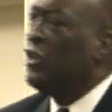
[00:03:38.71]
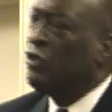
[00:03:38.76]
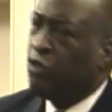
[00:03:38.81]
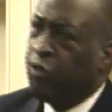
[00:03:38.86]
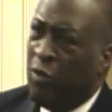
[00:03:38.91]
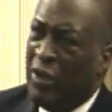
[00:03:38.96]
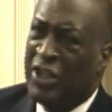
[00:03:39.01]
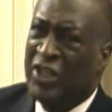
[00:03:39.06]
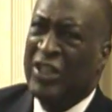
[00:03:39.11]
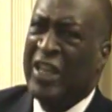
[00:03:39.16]
I
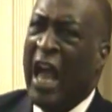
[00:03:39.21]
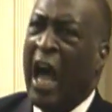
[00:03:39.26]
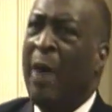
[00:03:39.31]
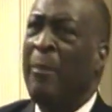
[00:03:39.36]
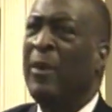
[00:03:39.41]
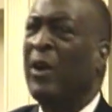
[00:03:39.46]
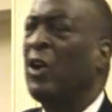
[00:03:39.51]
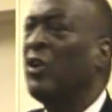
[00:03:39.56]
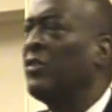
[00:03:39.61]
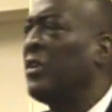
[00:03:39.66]
switched
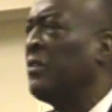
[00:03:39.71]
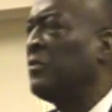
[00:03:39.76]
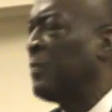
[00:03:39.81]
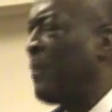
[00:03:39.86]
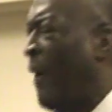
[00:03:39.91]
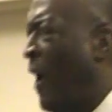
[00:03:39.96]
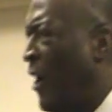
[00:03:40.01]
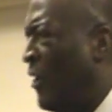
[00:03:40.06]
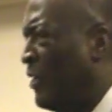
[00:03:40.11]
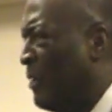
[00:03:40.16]
out because I
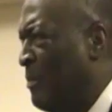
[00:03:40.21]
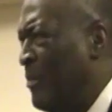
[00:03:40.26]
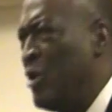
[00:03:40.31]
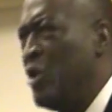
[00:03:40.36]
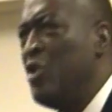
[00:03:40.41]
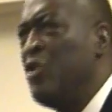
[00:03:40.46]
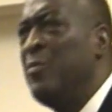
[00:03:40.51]
was part of the